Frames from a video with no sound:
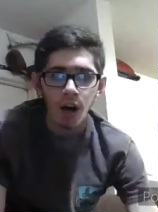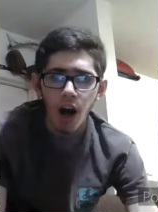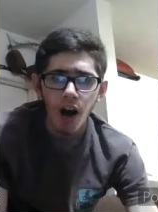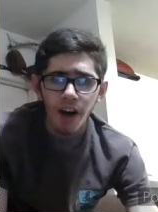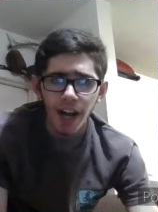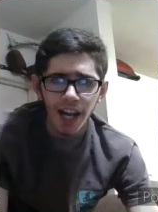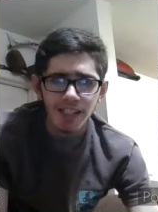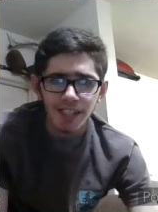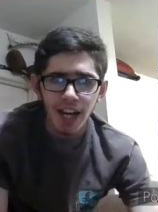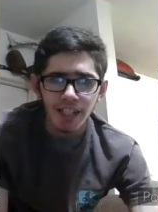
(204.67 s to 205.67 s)
All
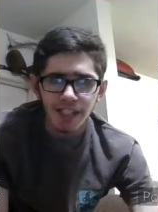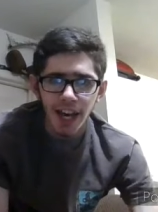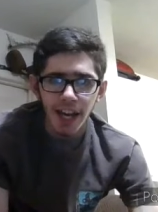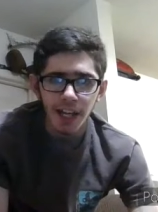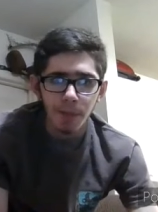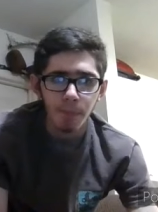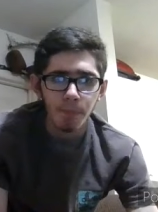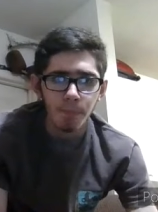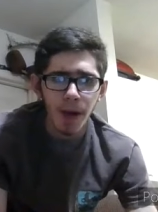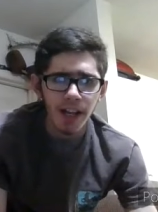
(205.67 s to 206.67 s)
hands on deck!
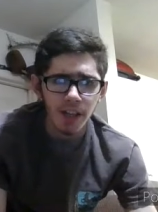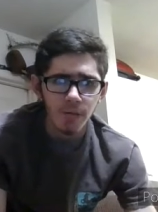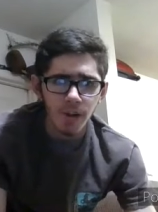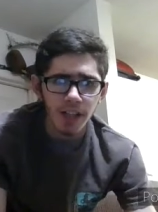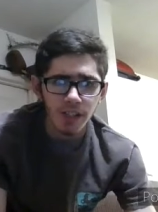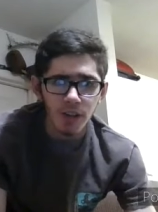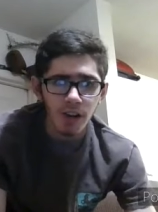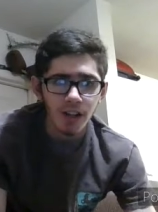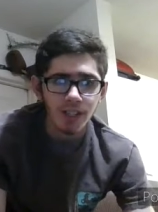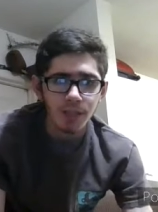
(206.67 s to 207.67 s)
Batten the front
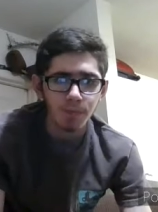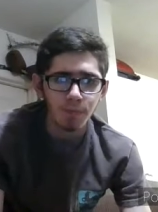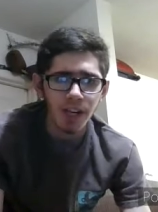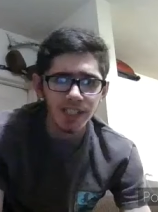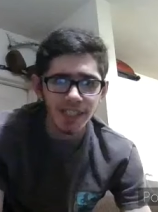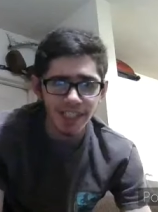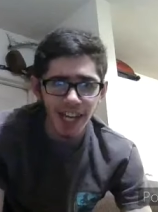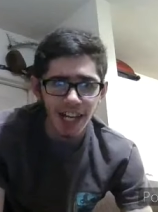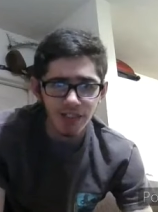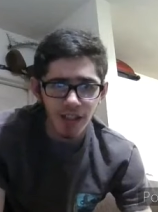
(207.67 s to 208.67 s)
doors! Brace the
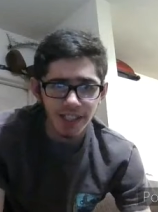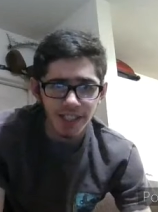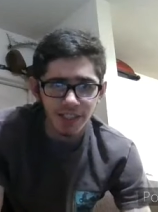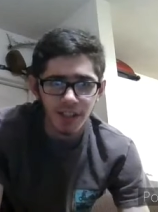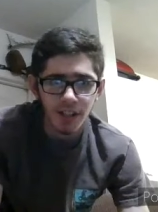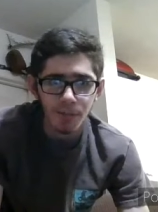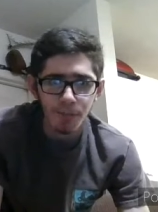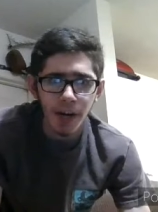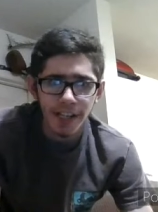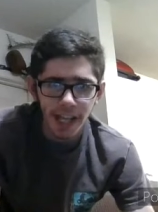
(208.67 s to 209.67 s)
cash register!
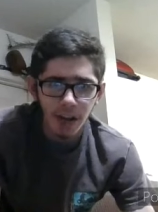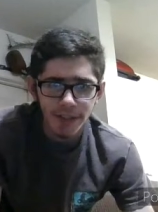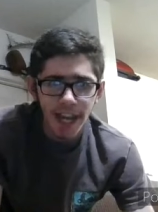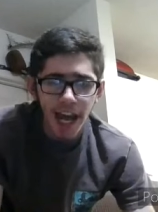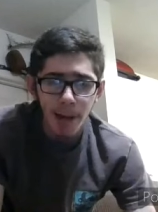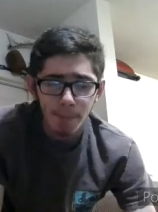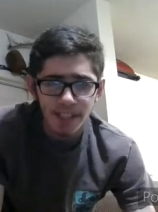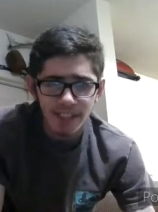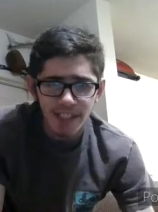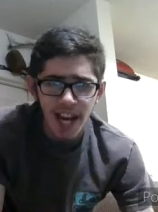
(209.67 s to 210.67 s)
Break out the
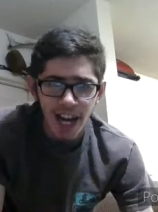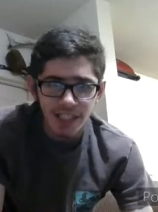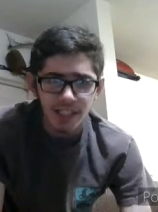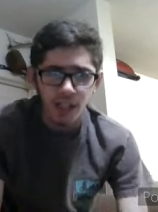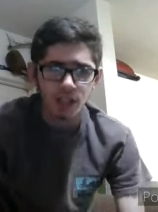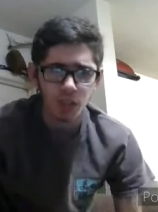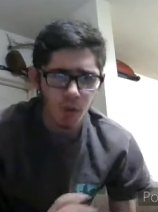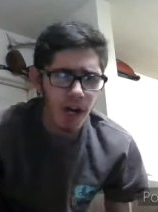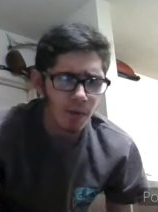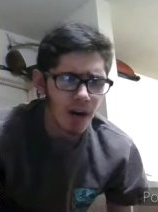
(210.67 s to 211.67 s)
happy snacks!
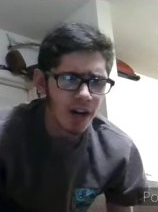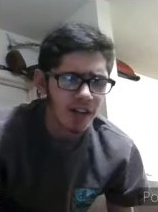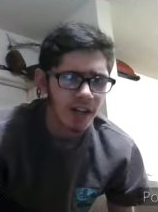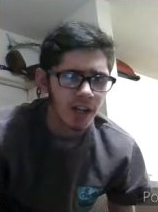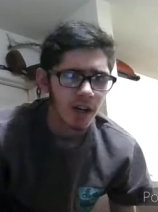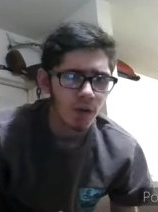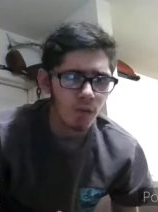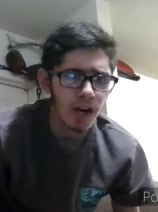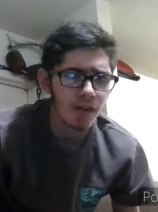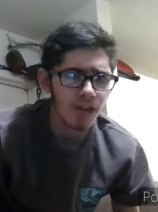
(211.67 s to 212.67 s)
Squidward!
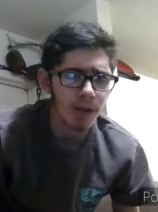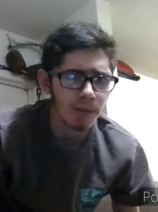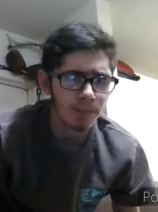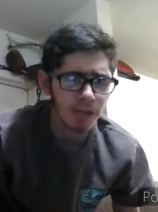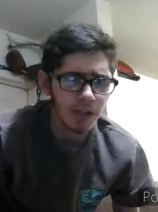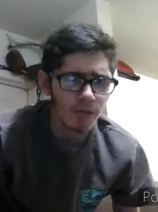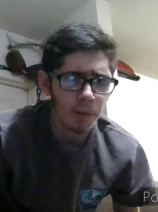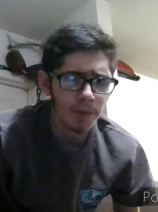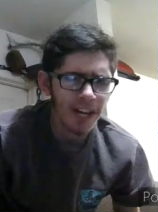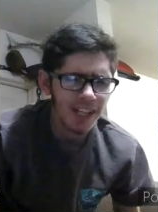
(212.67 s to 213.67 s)
Where have all me
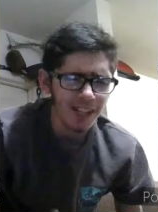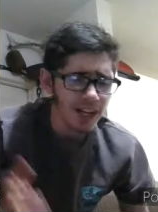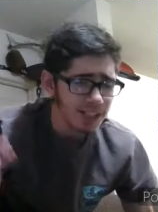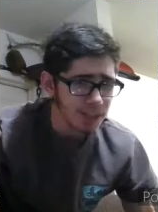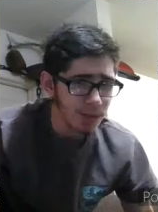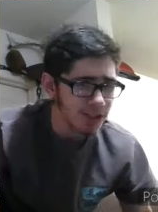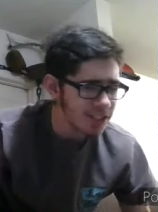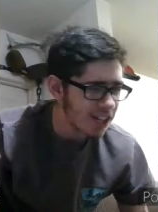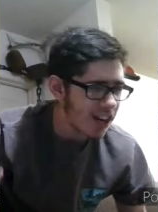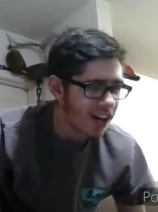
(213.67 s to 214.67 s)
beautiful paying
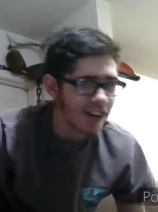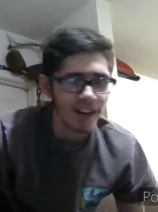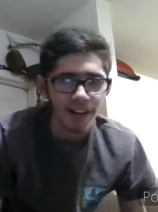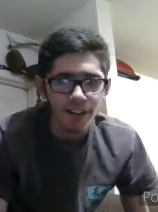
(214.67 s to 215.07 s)
customers gone?